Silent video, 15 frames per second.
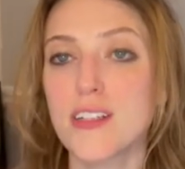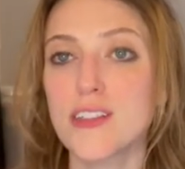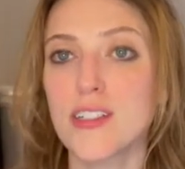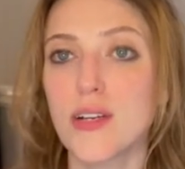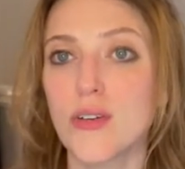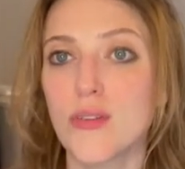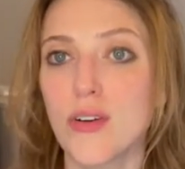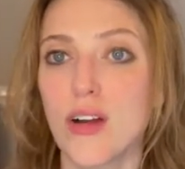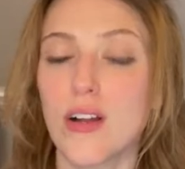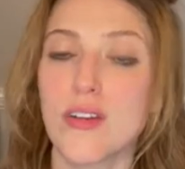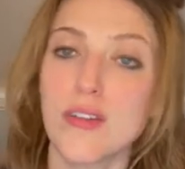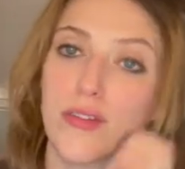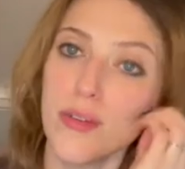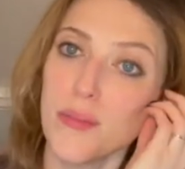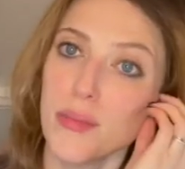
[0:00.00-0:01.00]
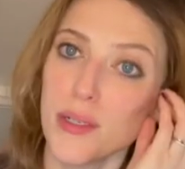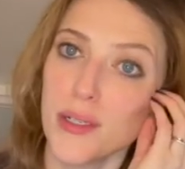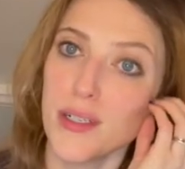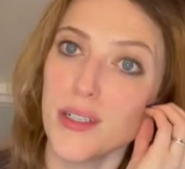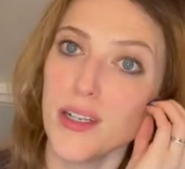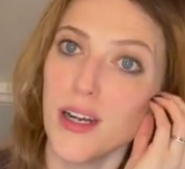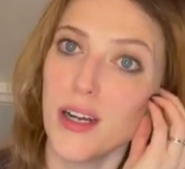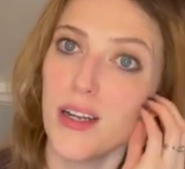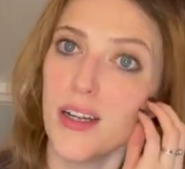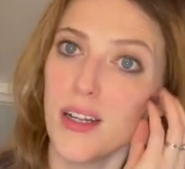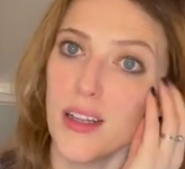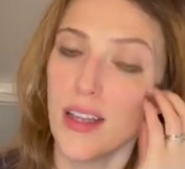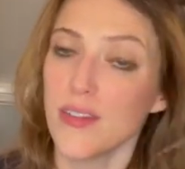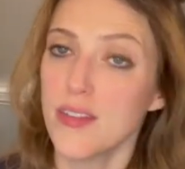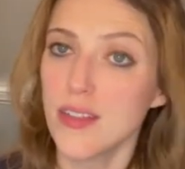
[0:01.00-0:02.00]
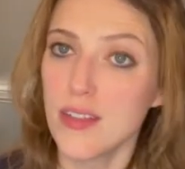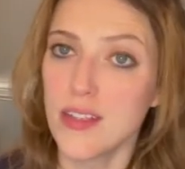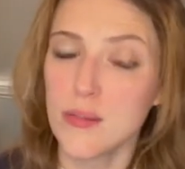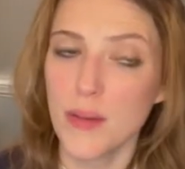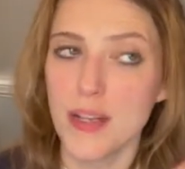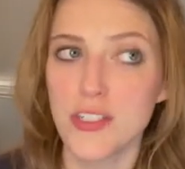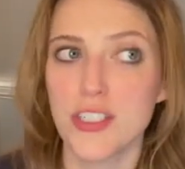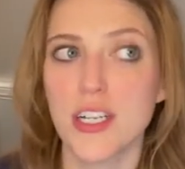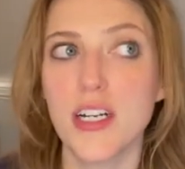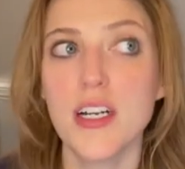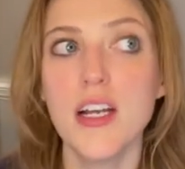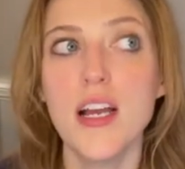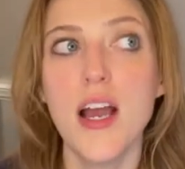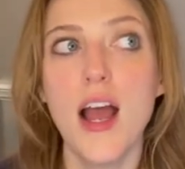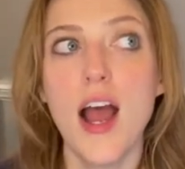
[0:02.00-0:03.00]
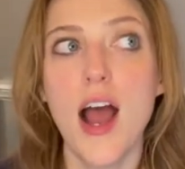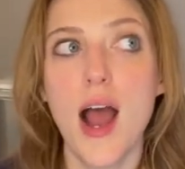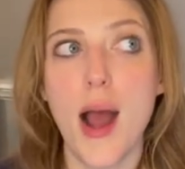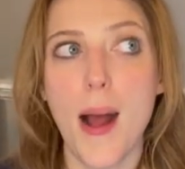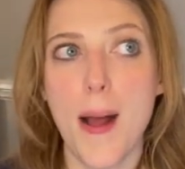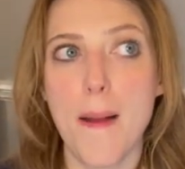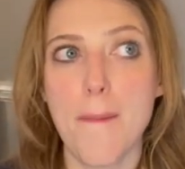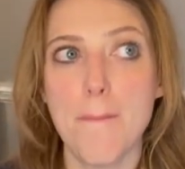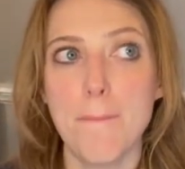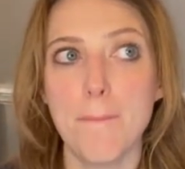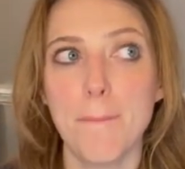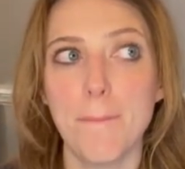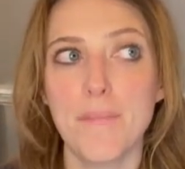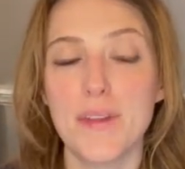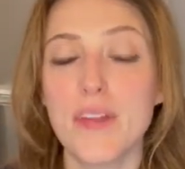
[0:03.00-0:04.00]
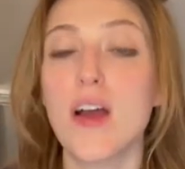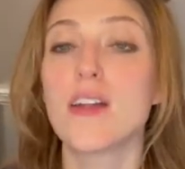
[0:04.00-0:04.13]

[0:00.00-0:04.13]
So on November 11th this past year, saw